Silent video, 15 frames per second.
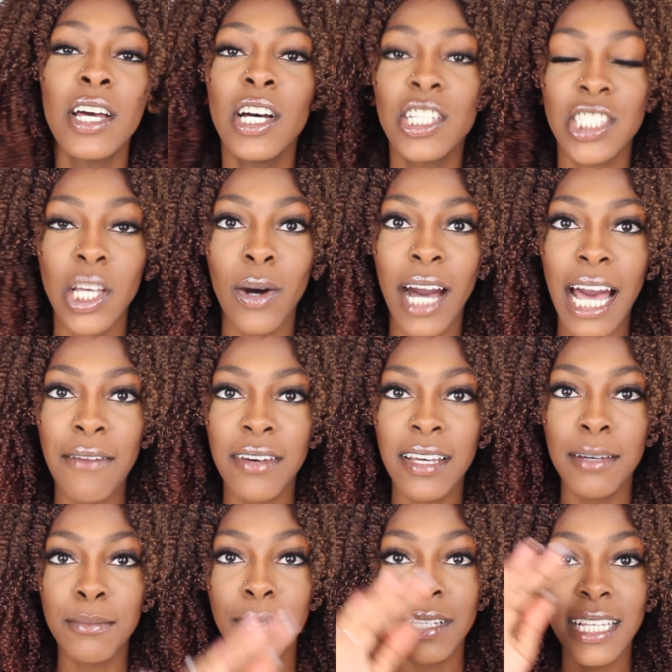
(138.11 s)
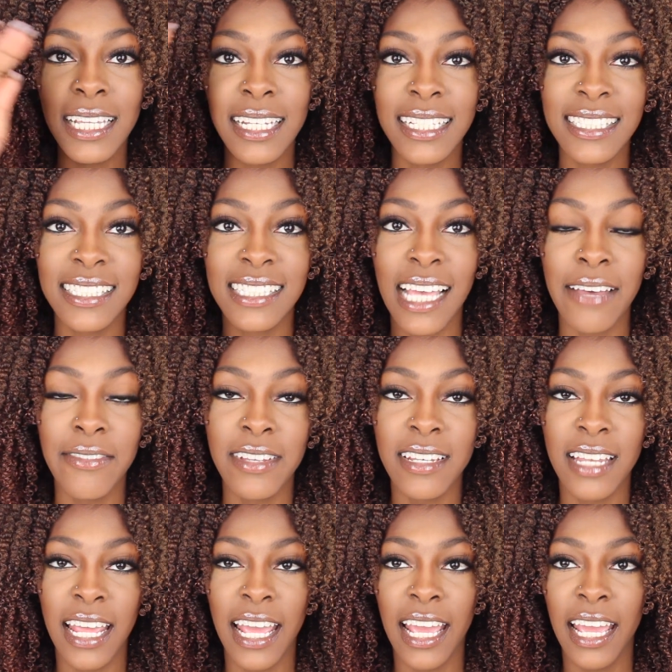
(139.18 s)
So I'll have a complete
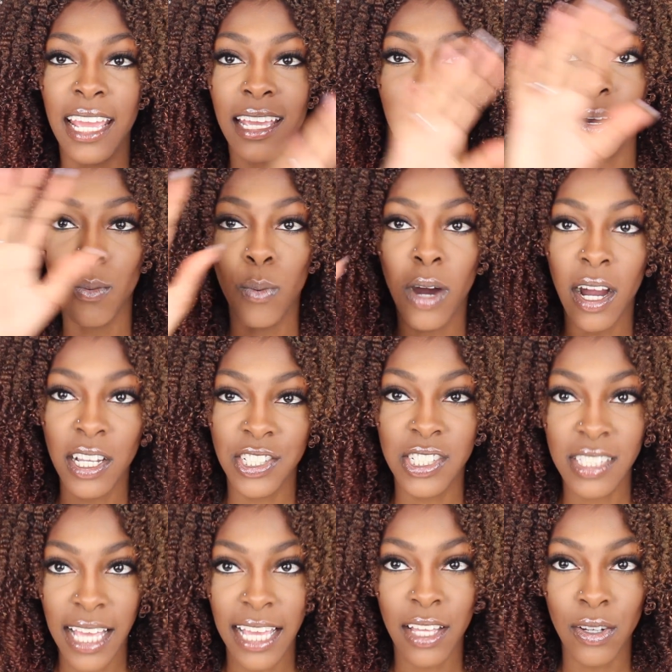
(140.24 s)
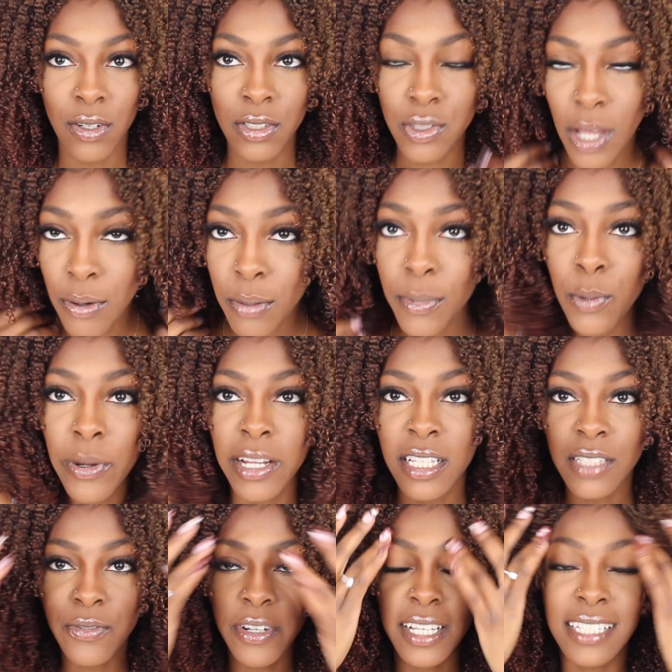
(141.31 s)
7-day wash cycle. So I will be wearing
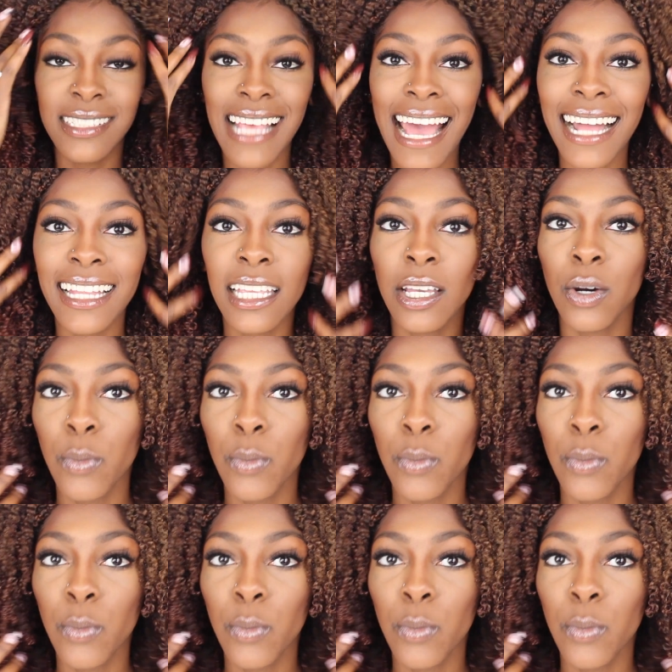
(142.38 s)
this for exactly a